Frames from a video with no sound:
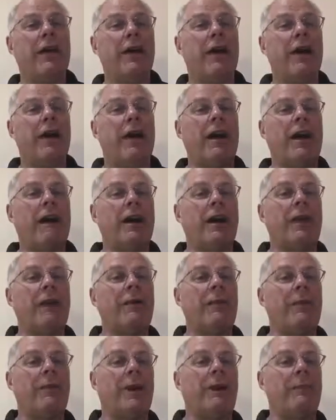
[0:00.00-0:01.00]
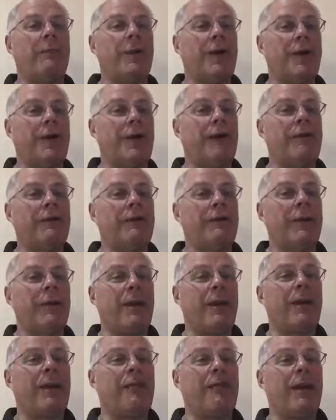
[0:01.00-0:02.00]
And being out in the
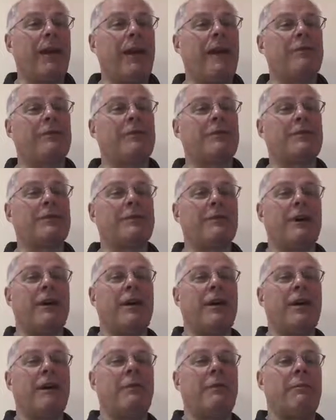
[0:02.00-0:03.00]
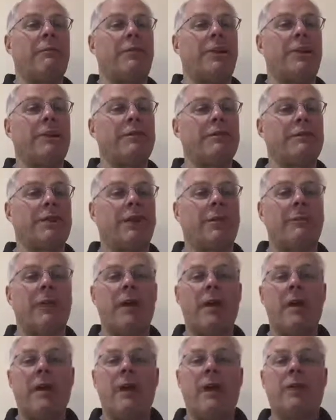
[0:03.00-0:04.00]
playground at break time,
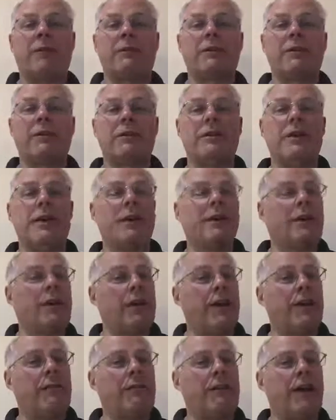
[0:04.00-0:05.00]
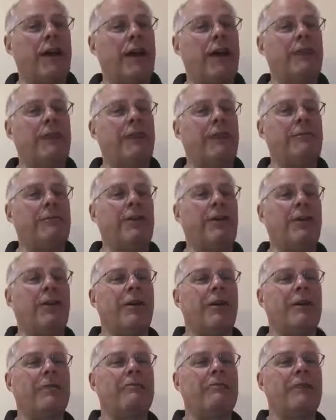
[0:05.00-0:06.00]
and I was lucky enough
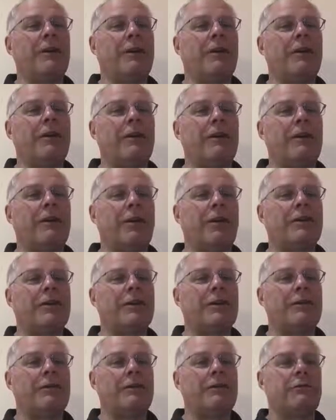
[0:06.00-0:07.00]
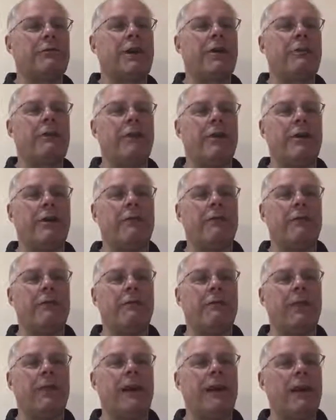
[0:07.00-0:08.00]
I still kept my
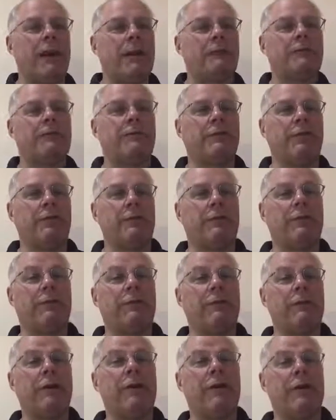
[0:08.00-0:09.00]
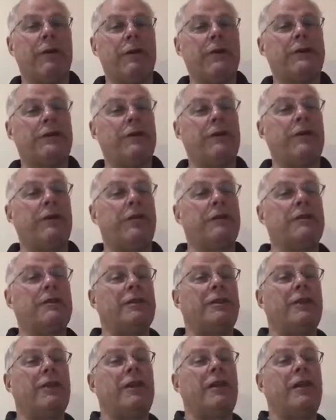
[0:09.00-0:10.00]
eclipse viewer from the
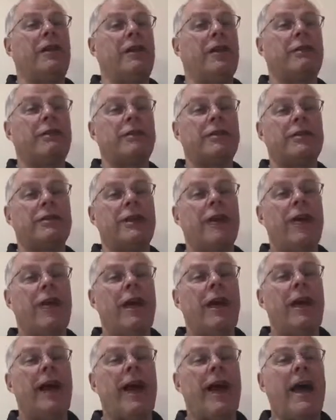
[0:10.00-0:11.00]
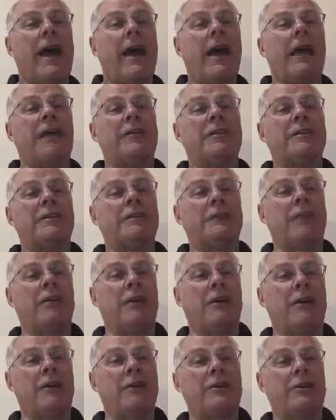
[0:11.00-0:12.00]
1999 eclipse, and
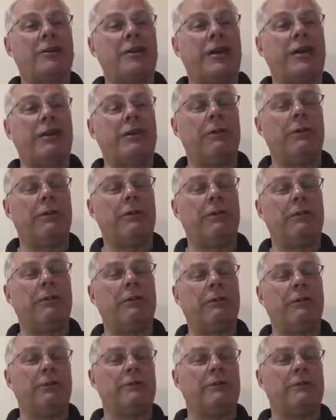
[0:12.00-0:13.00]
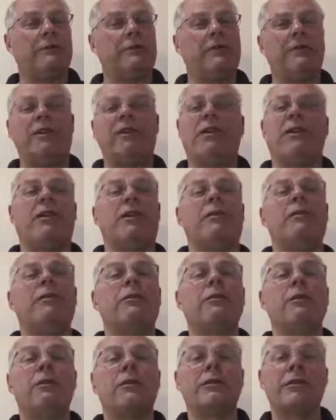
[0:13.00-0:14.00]
I could show you, because obviously you can't
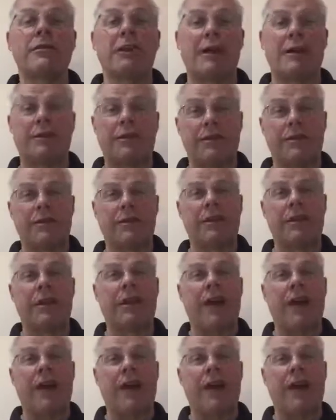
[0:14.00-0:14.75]
look at the sun to see it